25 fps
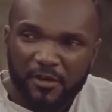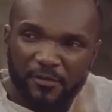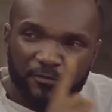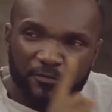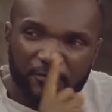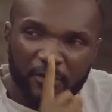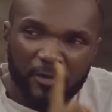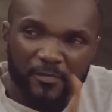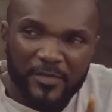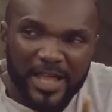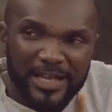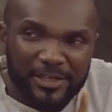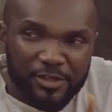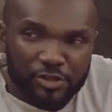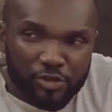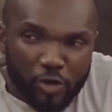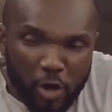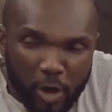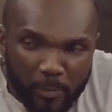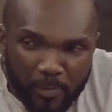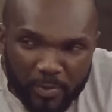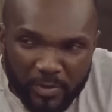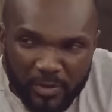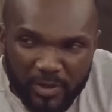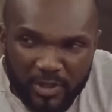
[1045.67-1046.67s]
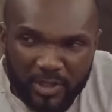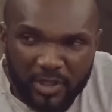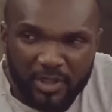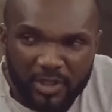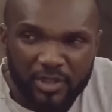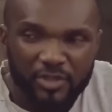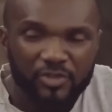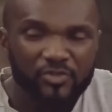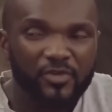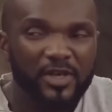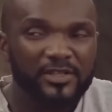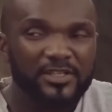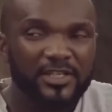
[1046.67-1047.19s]
From that shop,
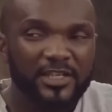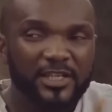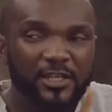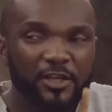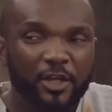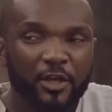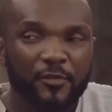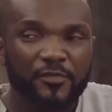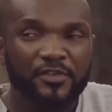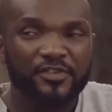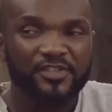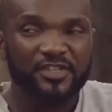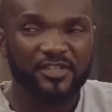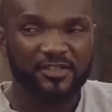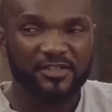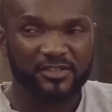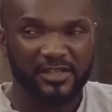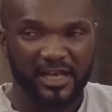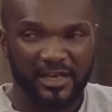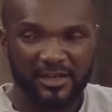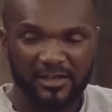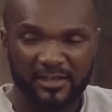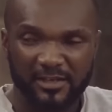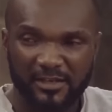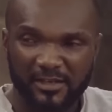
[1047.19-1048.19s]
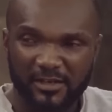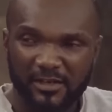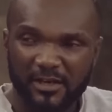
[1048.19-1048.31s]
you are taking care of your sister.